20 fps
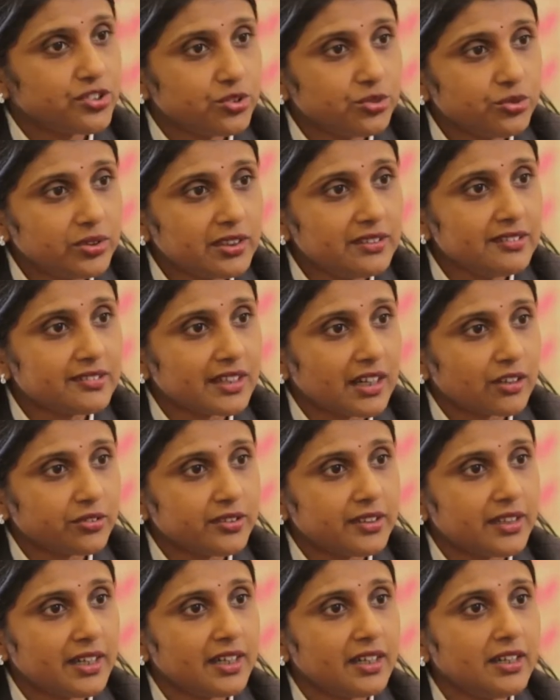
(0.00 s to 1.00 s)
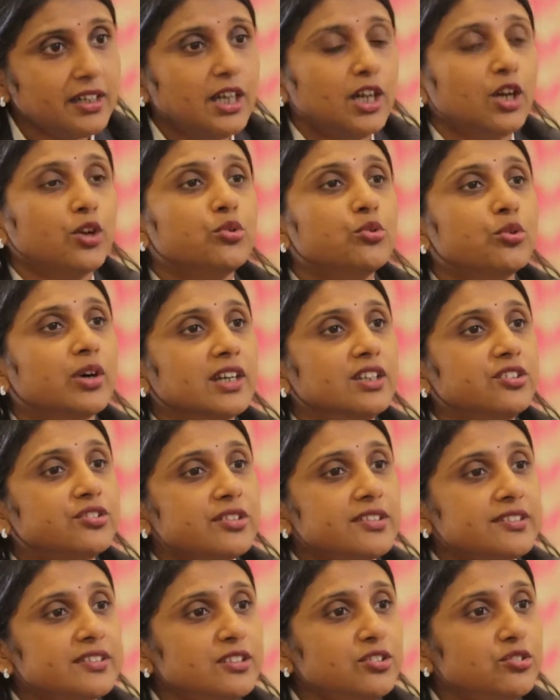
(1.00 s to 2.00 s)
students out there who are
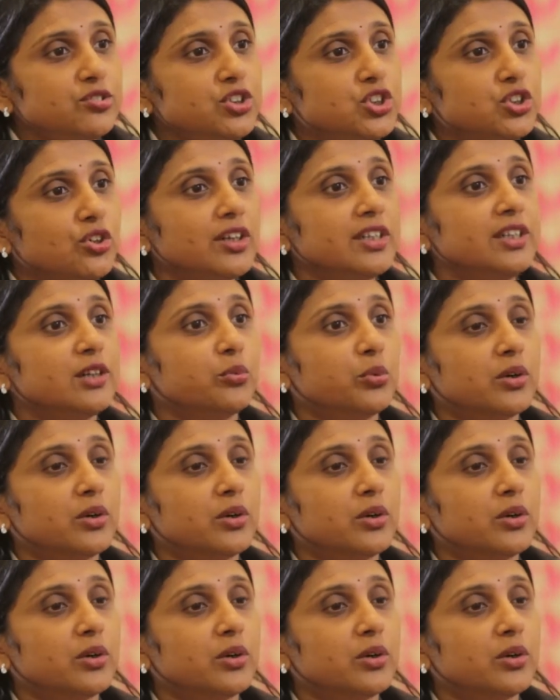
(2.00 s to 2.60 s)
interested to join